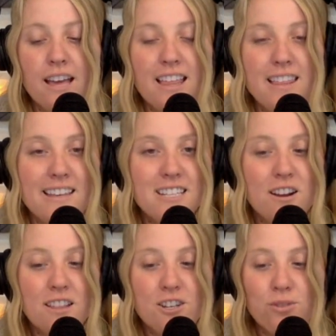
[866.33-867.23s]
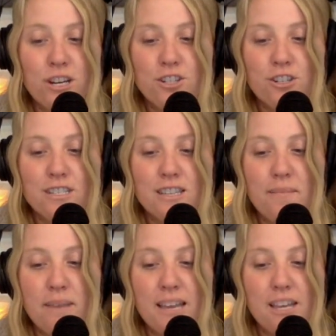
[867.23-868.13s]
These are the treasures that
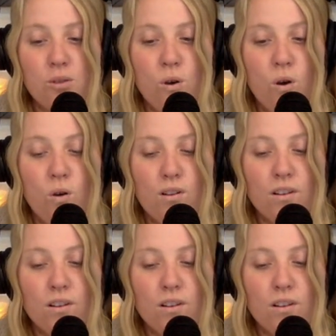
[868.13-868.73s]
make you whole.